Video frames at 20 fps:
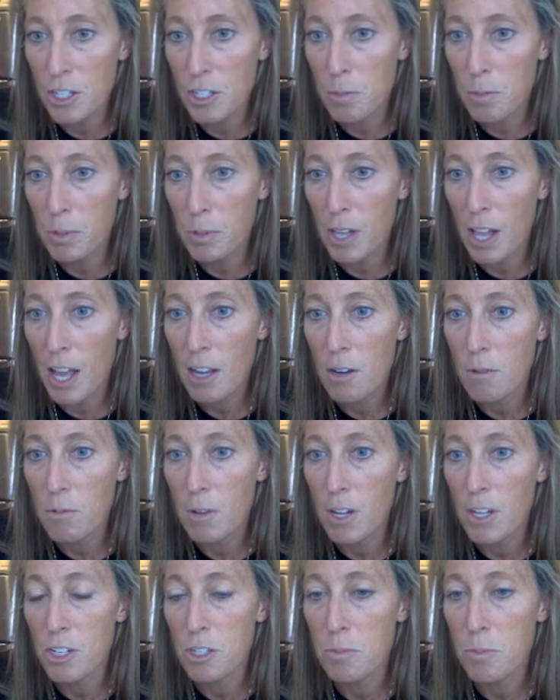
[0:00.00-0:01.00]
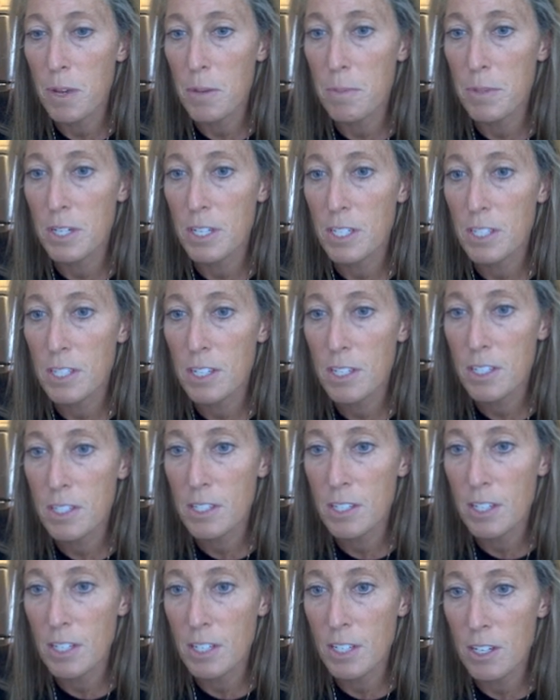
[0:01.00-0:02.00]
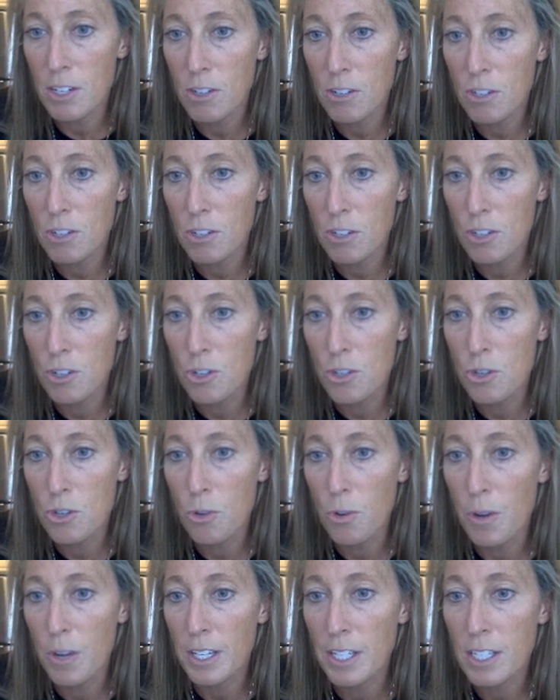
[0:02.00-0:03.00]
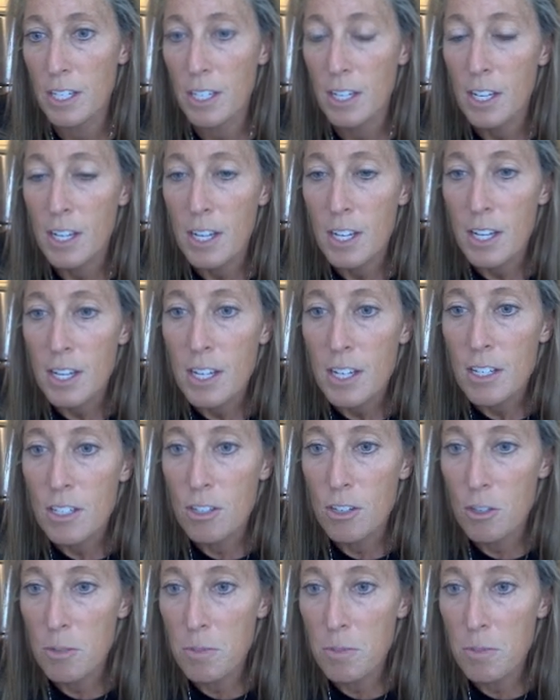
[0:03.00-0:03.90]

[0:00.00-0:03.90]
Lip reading: The black wedge is my meniscus, and here's the joint. So the